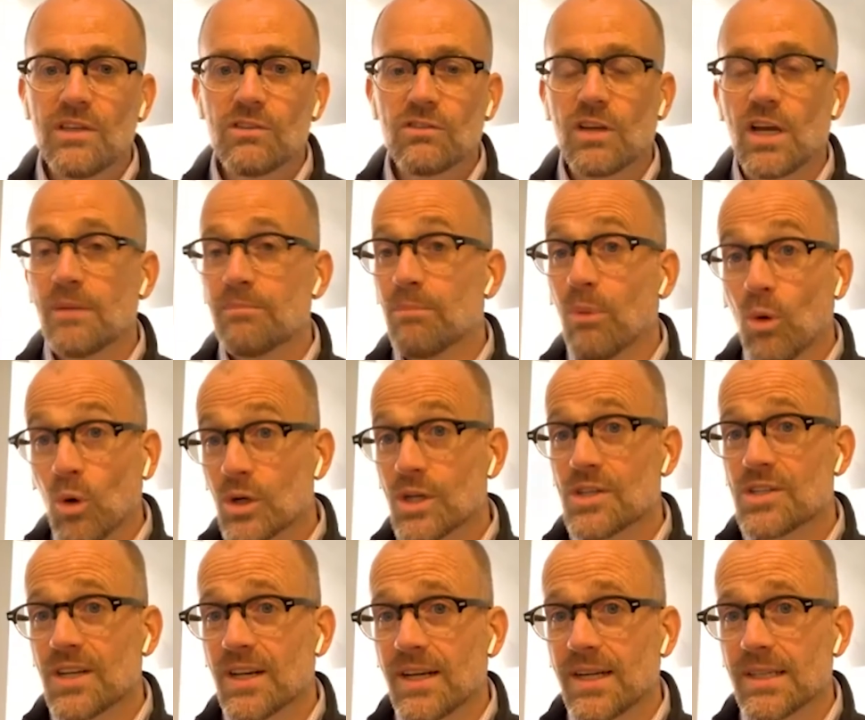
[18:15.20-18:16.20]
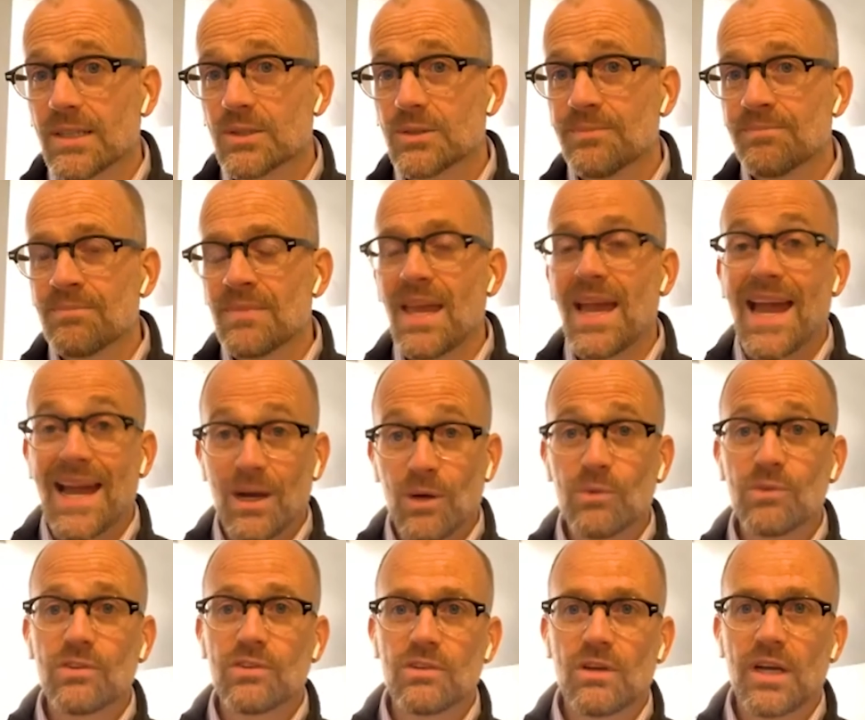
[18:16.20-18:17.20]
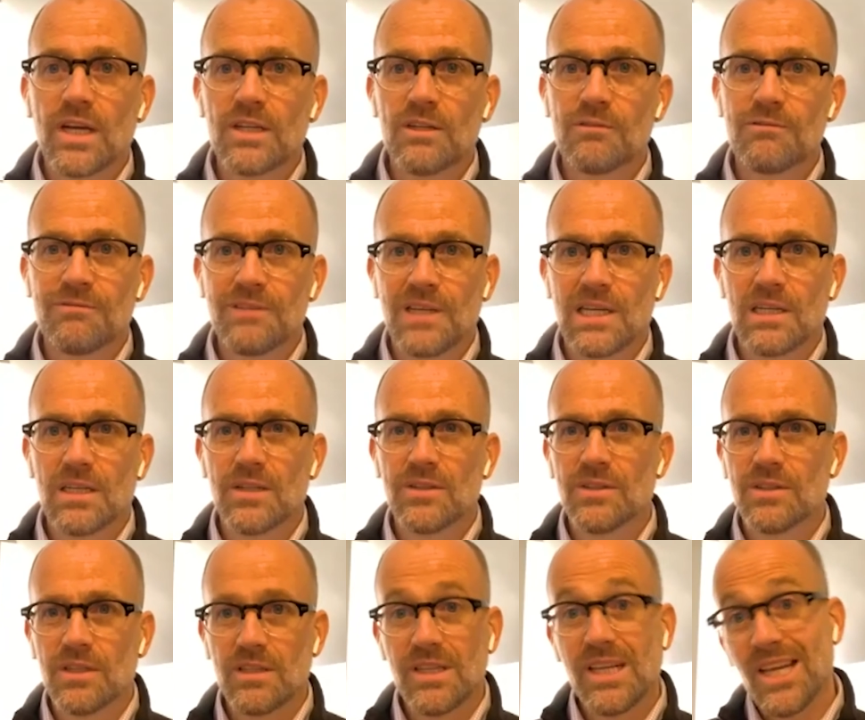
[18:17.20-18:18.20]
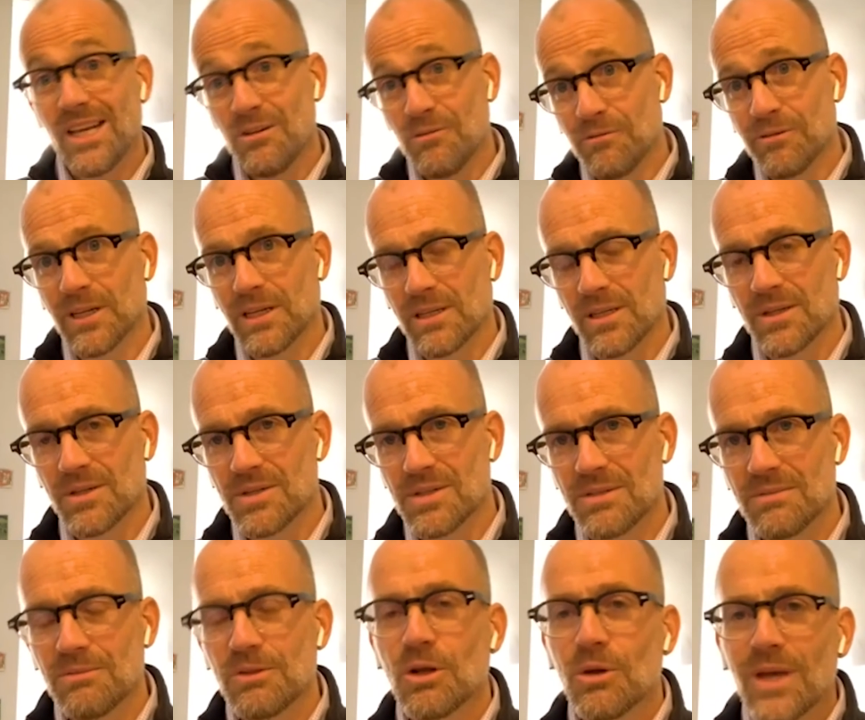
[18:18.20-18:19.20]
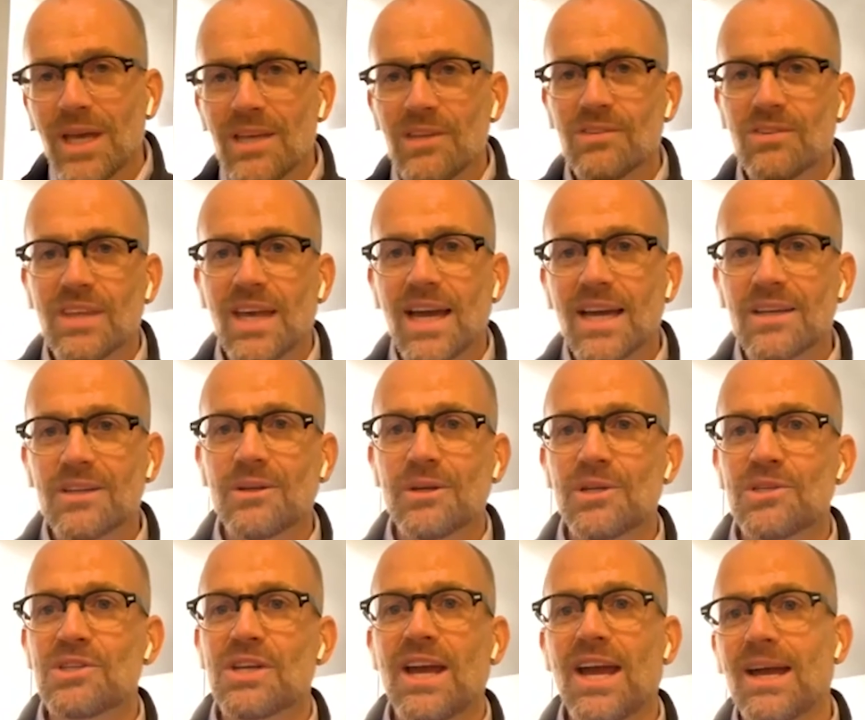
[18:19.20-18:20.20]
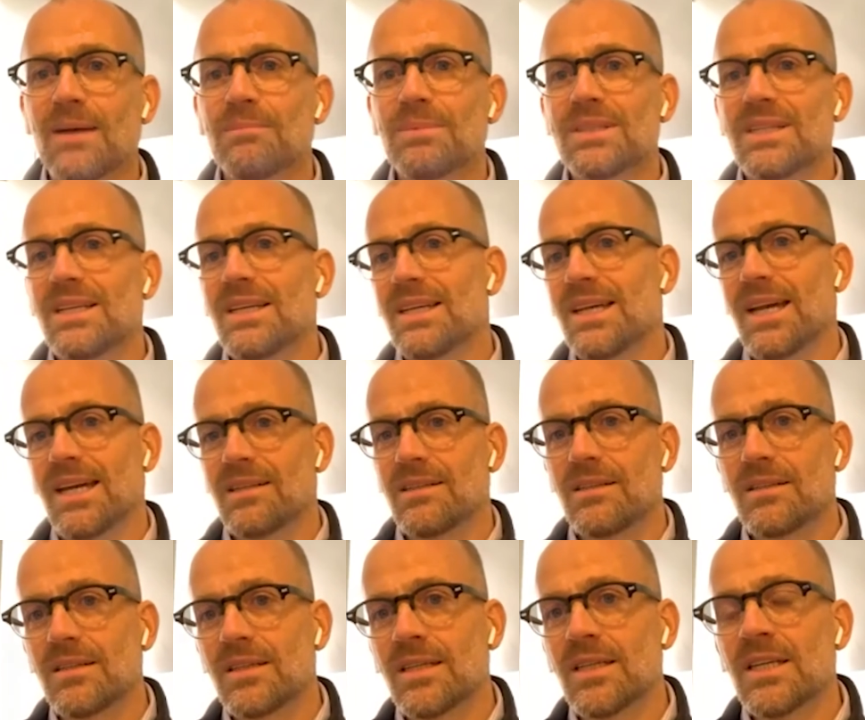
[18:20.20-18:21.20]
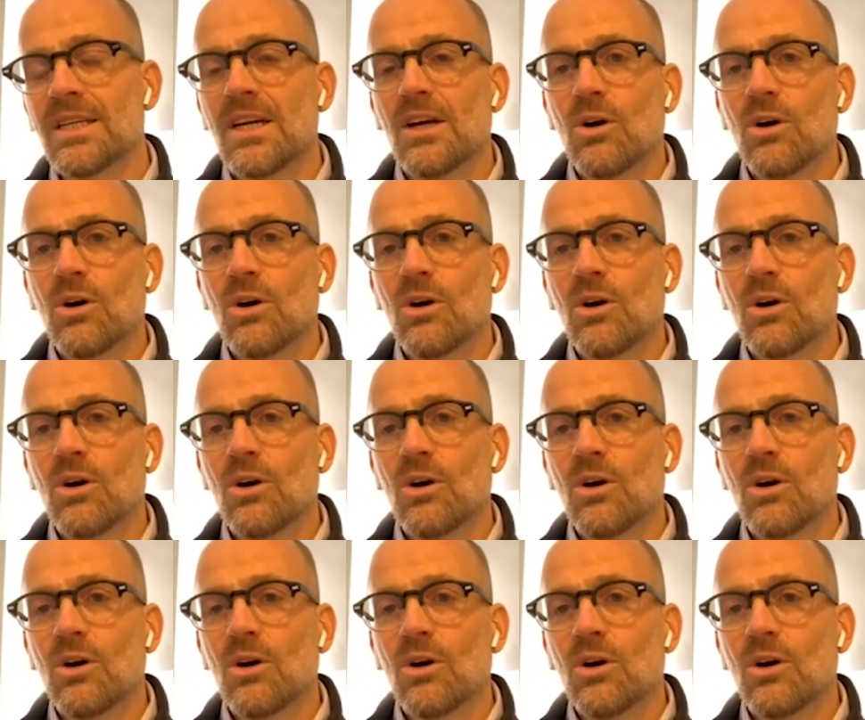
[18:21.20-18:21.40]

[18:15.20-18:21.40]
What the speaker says: things like Border Town outside of Finland and in Finland. You know, is that going to happen in Canada?